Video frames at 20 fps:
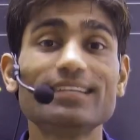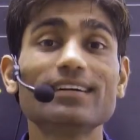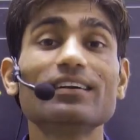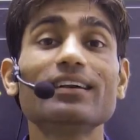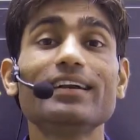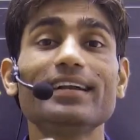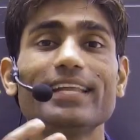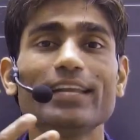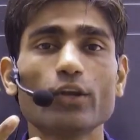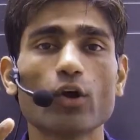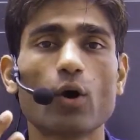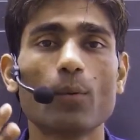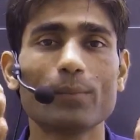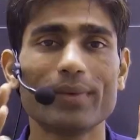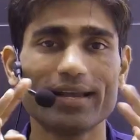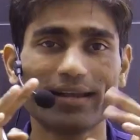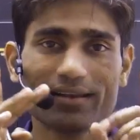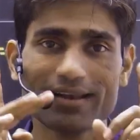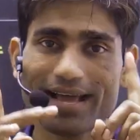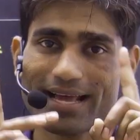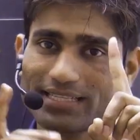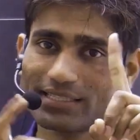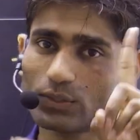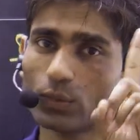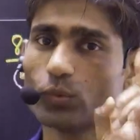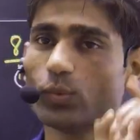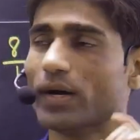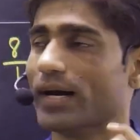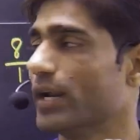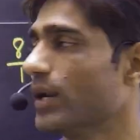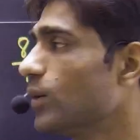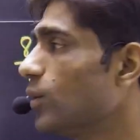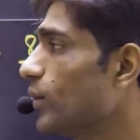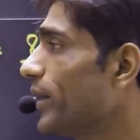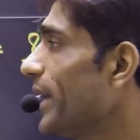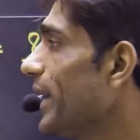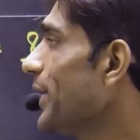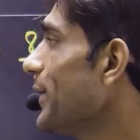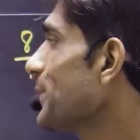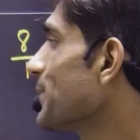denominator as a 1,
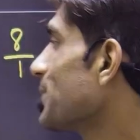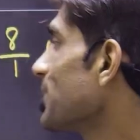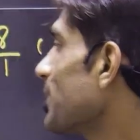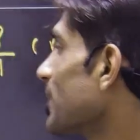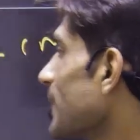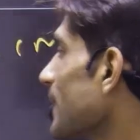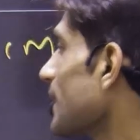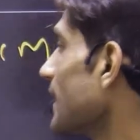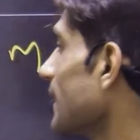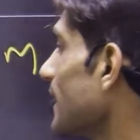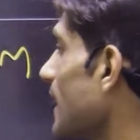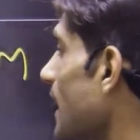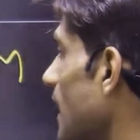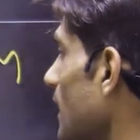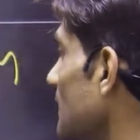okay. Yeah, so